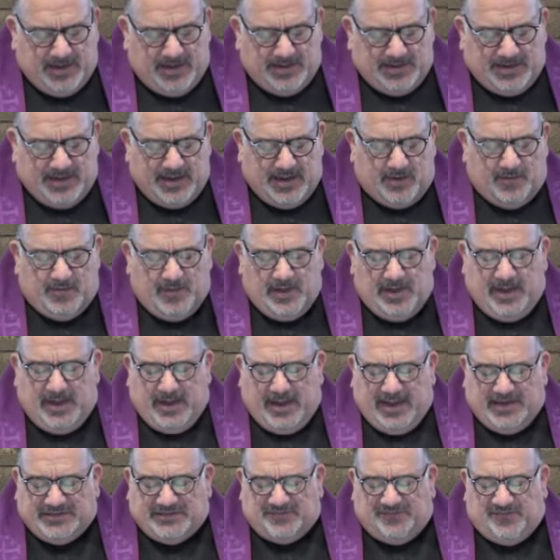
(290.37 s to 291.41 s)
Now,
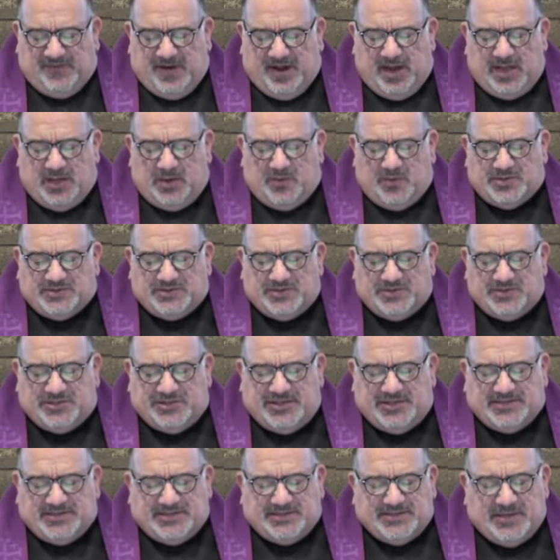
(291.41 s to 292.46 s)
as followers of
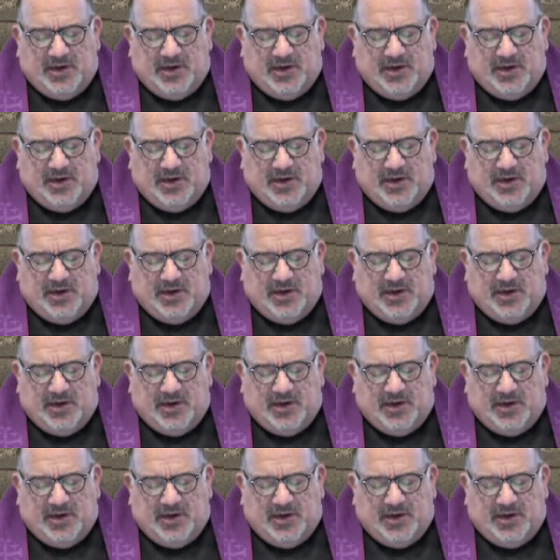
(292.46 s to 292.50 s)
Jesus,